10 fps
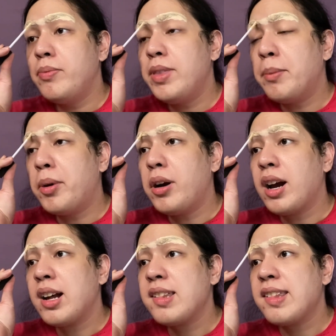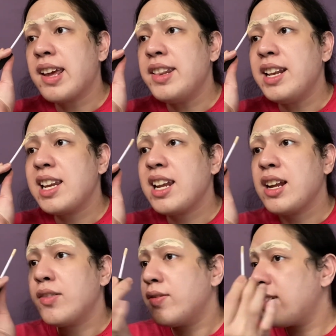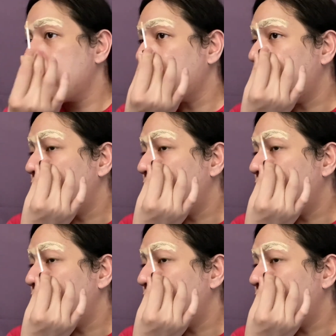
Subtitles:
bongas and the leaves,